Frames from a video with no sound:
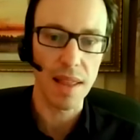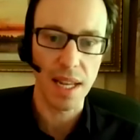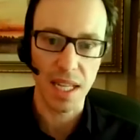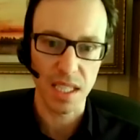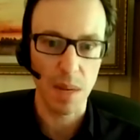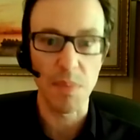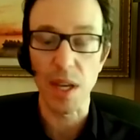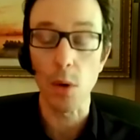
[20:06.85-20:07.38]
Like it's
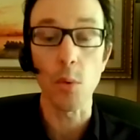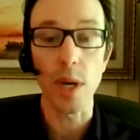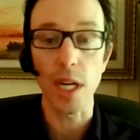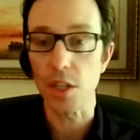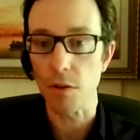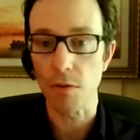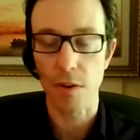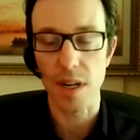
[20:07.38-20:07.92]
something we
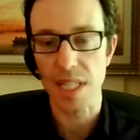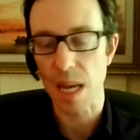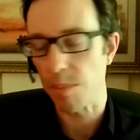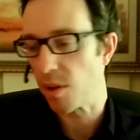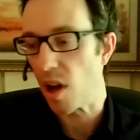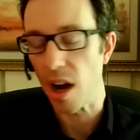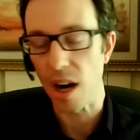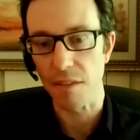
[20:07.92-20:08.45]
do, for
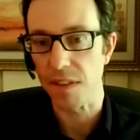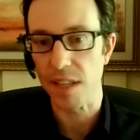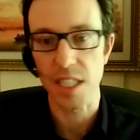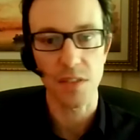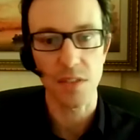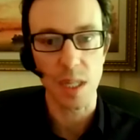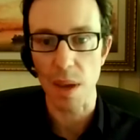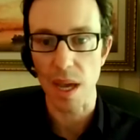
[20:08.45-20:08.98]
example, on a fixed
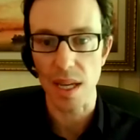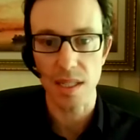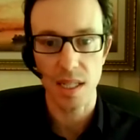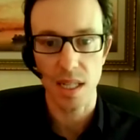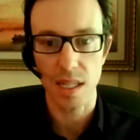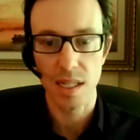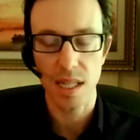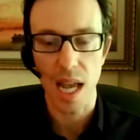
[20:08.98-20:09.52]
fee
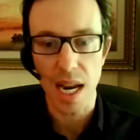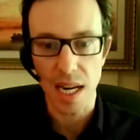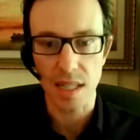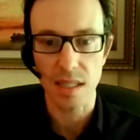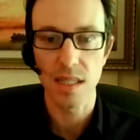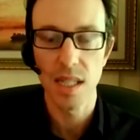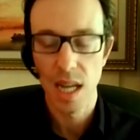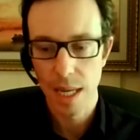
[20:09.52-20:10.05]
basis, and
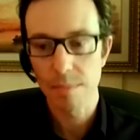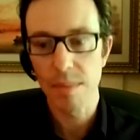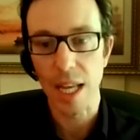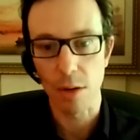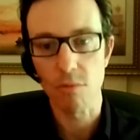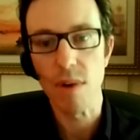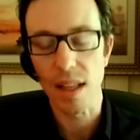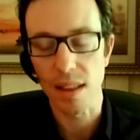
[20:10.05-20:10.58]
it's like
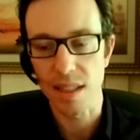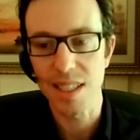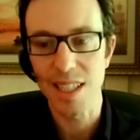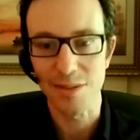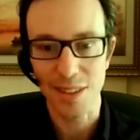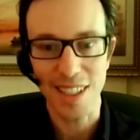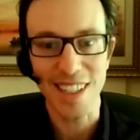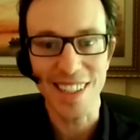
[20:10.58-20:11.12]

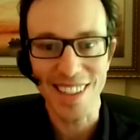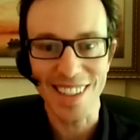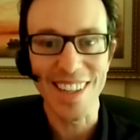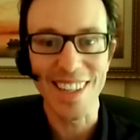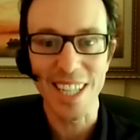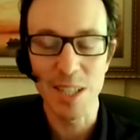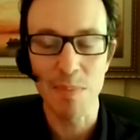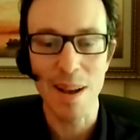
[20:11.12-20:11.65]
relatively
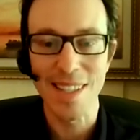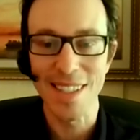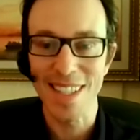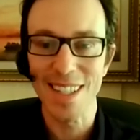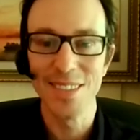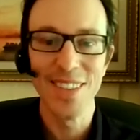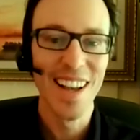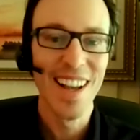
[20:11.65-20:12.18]

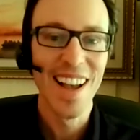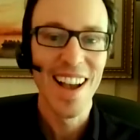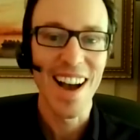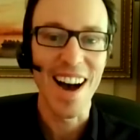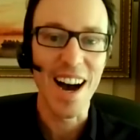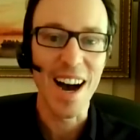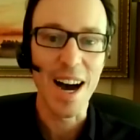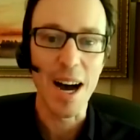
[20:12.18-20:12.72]
inexpensive. You
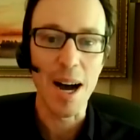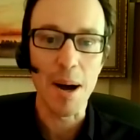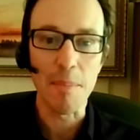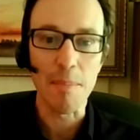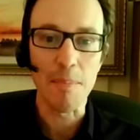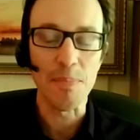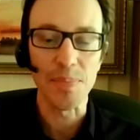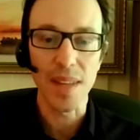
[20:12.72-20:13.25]

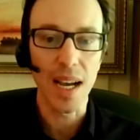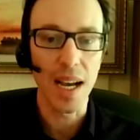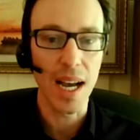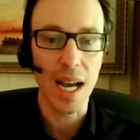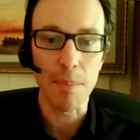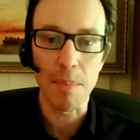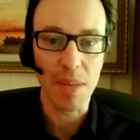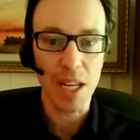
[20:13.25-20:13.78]

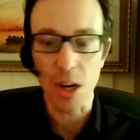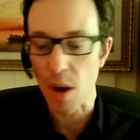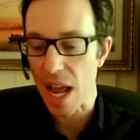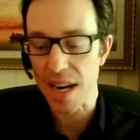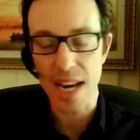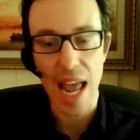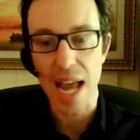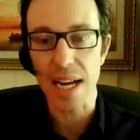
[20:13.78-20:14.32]
know,
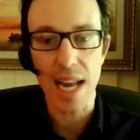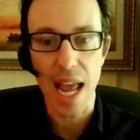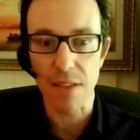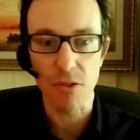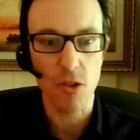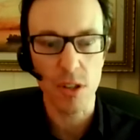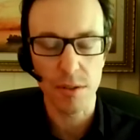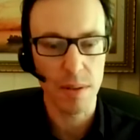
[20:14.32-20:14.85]

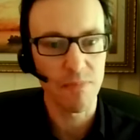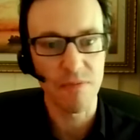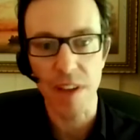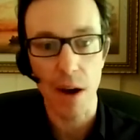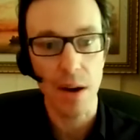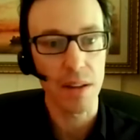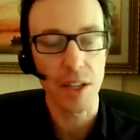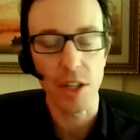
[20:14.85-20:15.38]
and there's
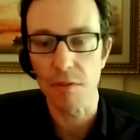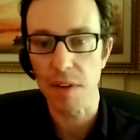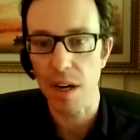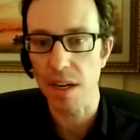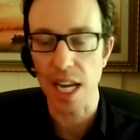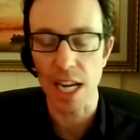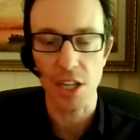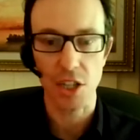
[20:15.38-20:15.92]
very little
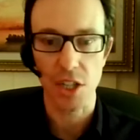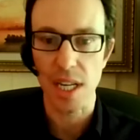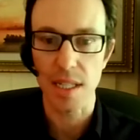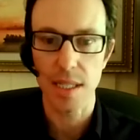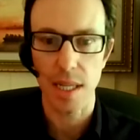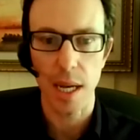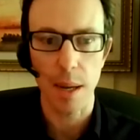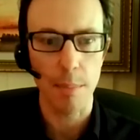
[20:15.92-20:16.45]
variation.
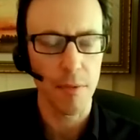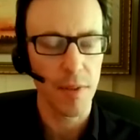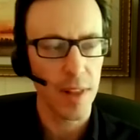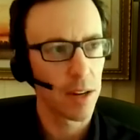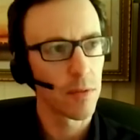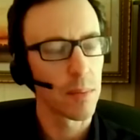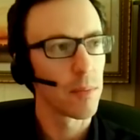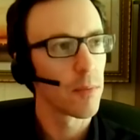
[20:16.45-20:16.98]
It's like
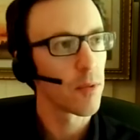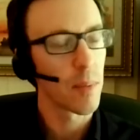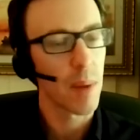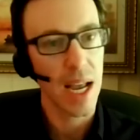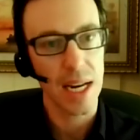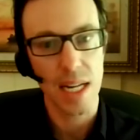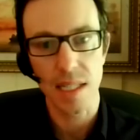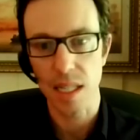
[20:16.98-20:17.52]
from
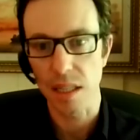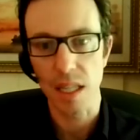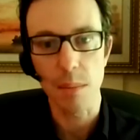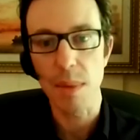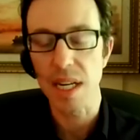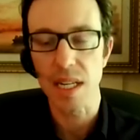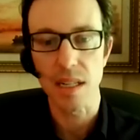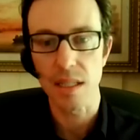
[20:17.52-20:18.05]
my end, it's a
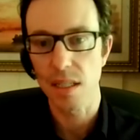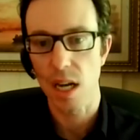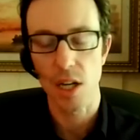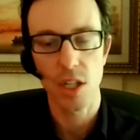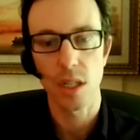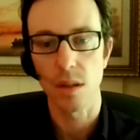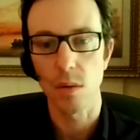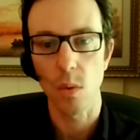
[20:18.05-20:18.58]
limited
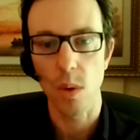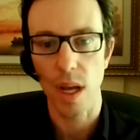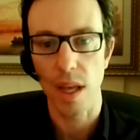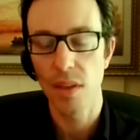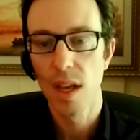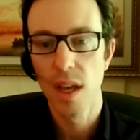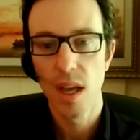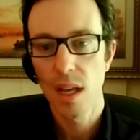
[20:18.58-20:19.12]
discussion with
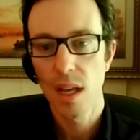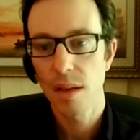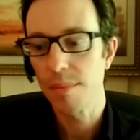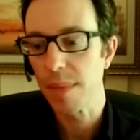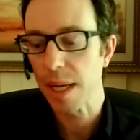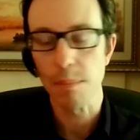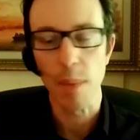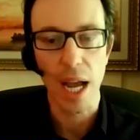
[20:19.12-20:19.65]

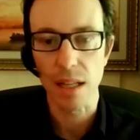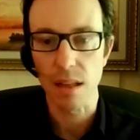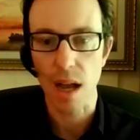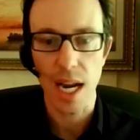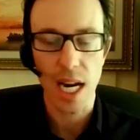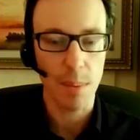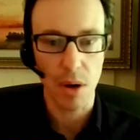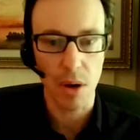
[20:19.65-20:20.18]
like my
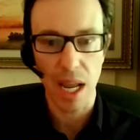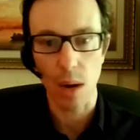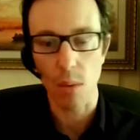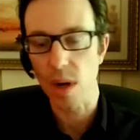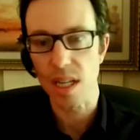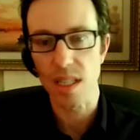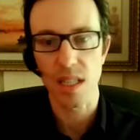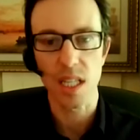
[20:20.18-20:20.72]
client about, hey,
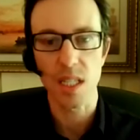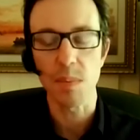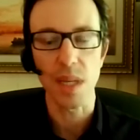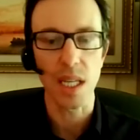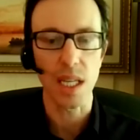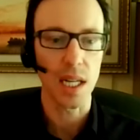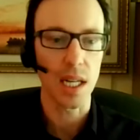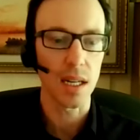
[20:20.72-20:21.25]
what does this
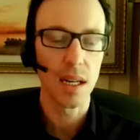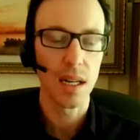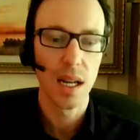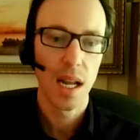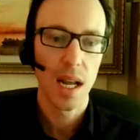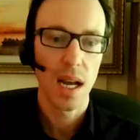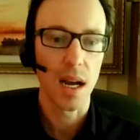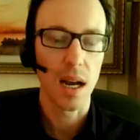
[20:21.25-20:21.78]
mean?
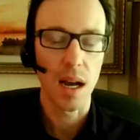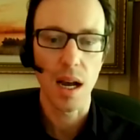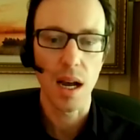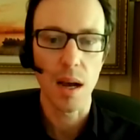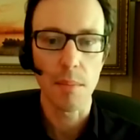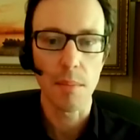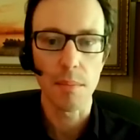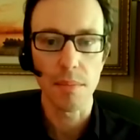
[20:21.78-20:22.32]

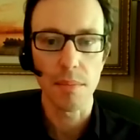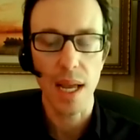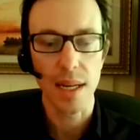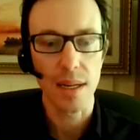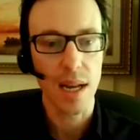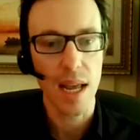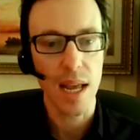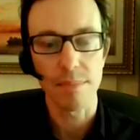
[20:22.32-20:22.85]

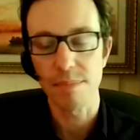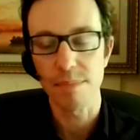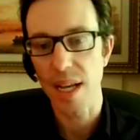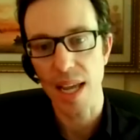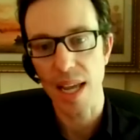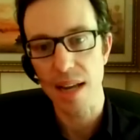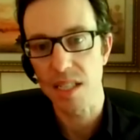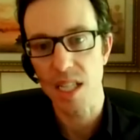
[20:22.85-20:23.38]
And
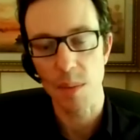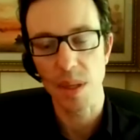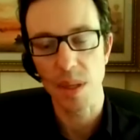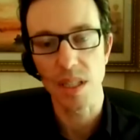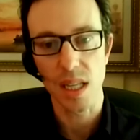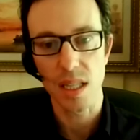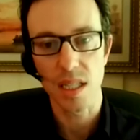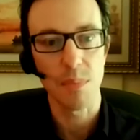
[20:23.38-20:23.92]
again,
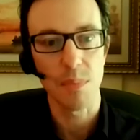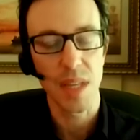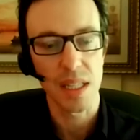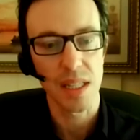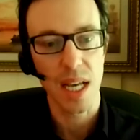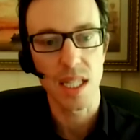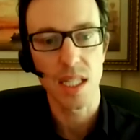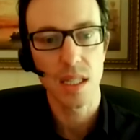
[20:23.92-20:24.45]
typically it's something
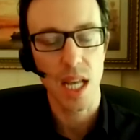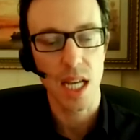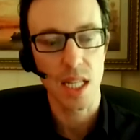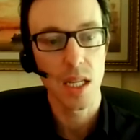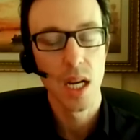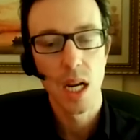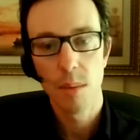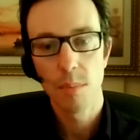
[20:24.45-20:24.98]
that's
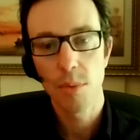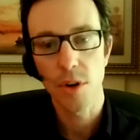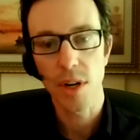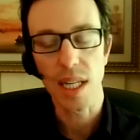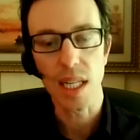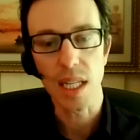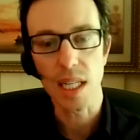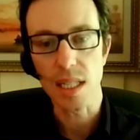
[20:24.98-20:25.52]

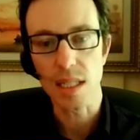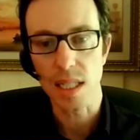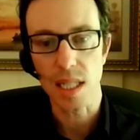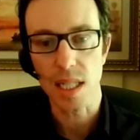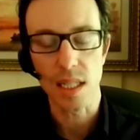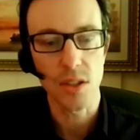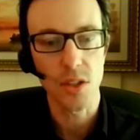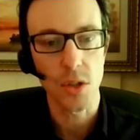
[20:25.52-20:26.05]
pretty
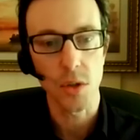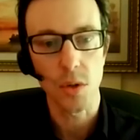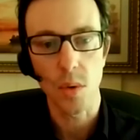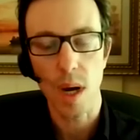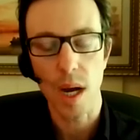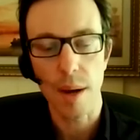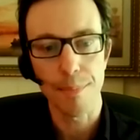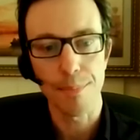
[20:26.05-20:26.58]
easy to
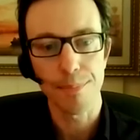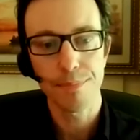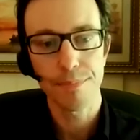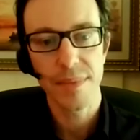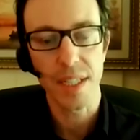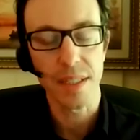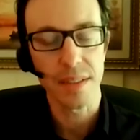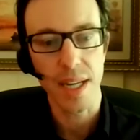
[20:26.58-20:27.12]

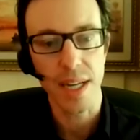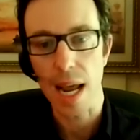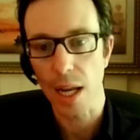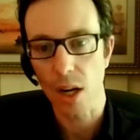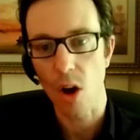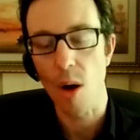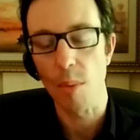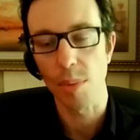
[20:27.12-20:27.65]
get
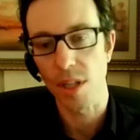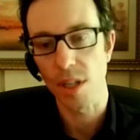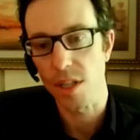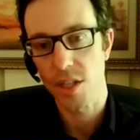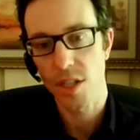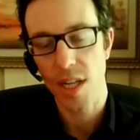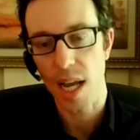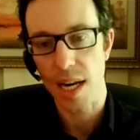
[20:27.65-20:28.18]

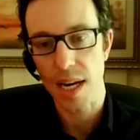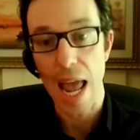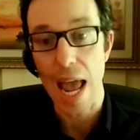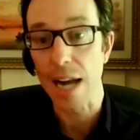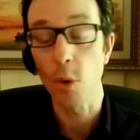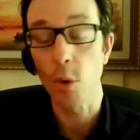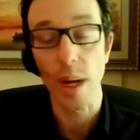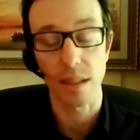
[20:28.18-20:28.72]
accomplished
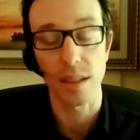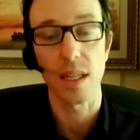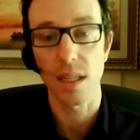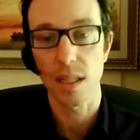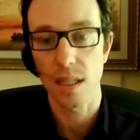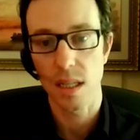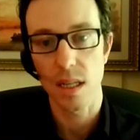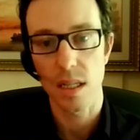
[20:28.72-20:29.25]
and
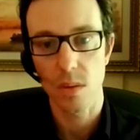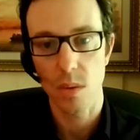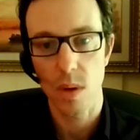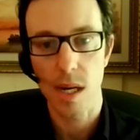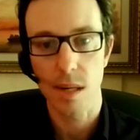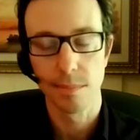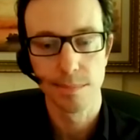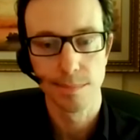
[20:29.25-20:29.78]
quickly as
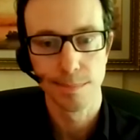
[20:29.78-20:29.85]
well.